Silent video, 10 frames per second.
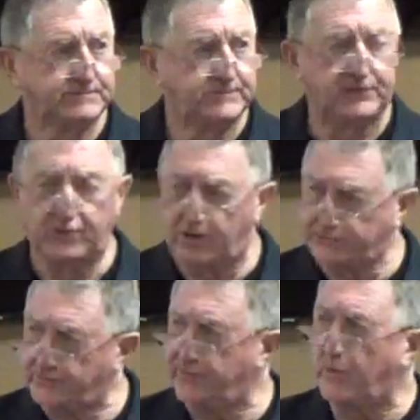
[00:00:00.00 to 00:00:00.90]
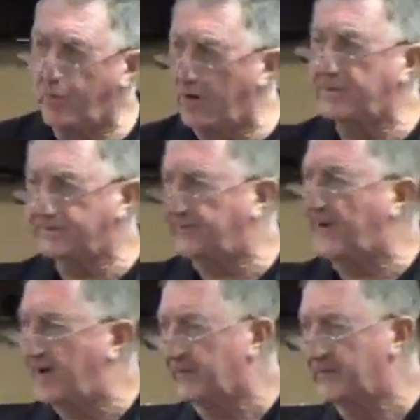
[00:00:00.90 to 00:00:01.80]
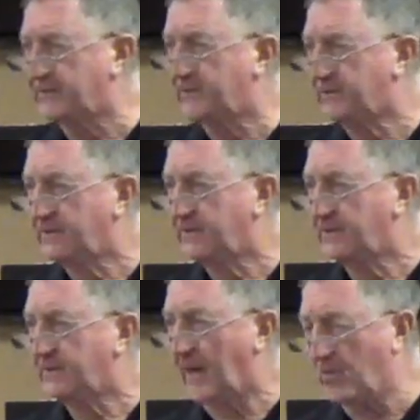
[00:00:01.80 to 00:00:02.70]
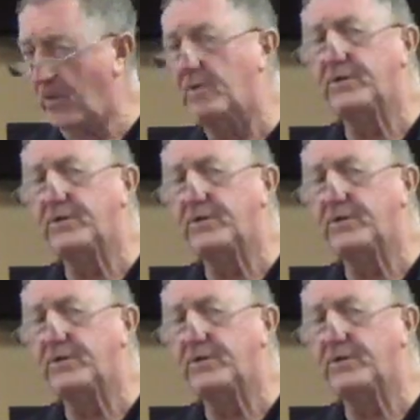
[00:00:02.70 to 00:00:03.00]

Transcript: that you are truly one with the Father and one